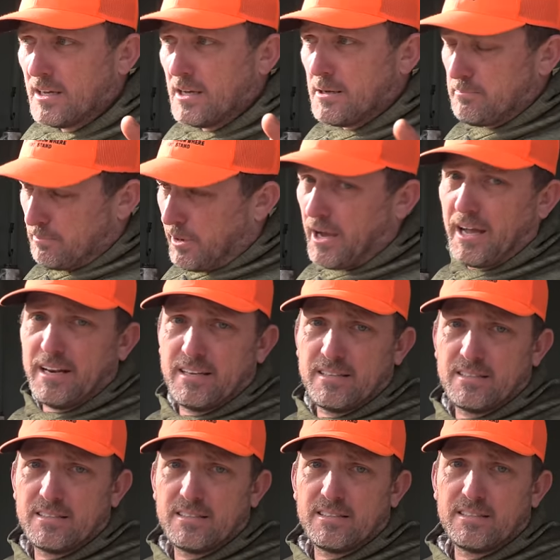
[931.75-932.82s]
But
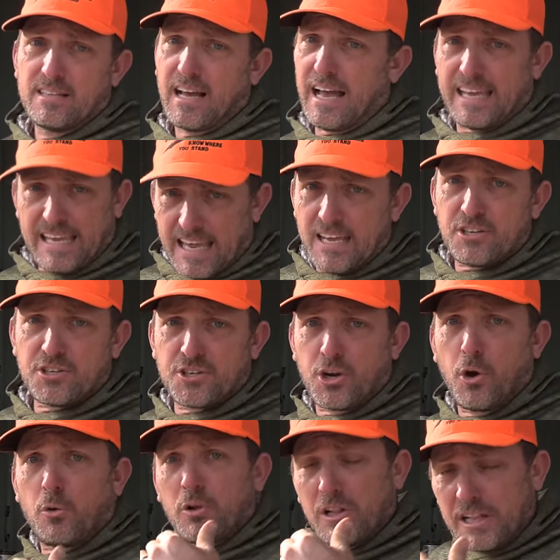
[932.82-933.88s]
I can't
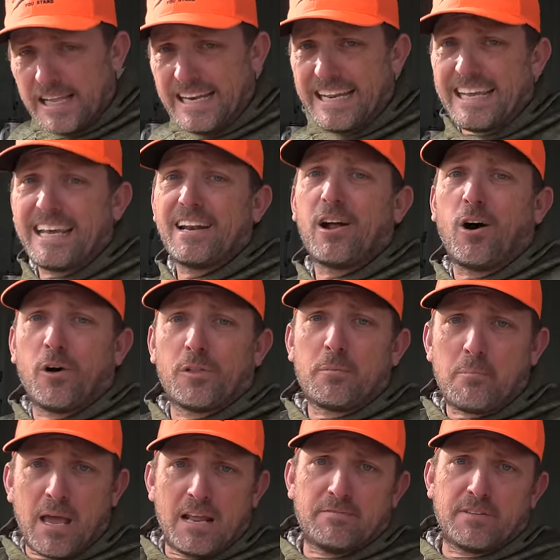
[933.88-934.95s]
show cleaning on the
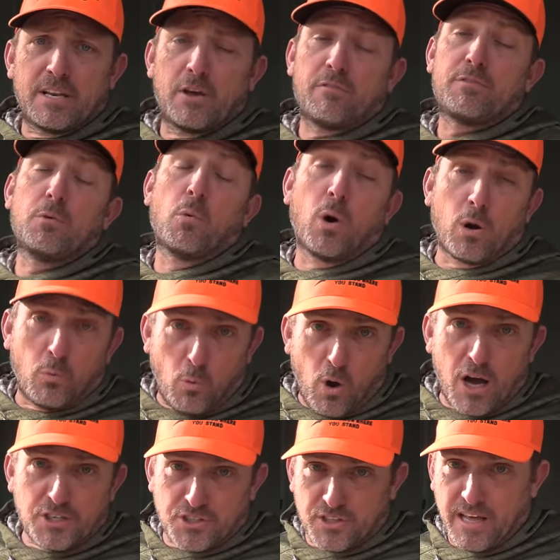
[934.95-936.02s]
main video. If you want to
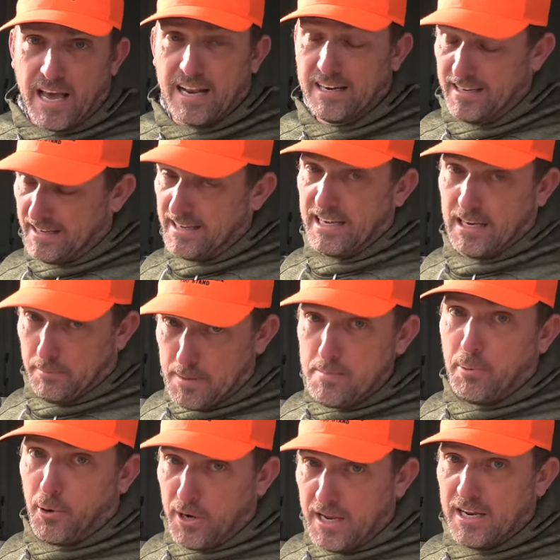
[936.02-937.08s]
watch that, it'll be
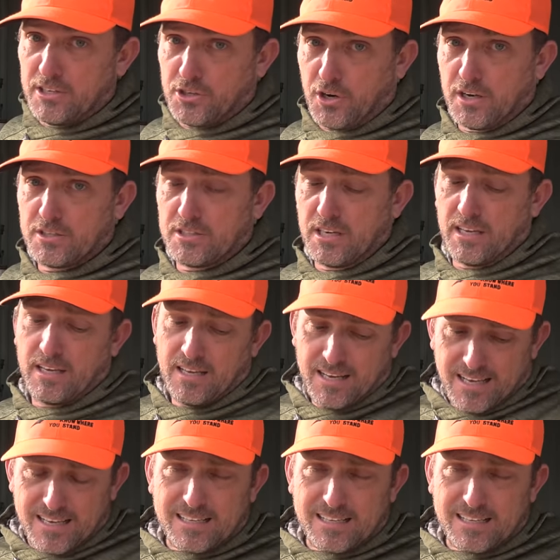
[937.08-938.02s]
pretty interesting.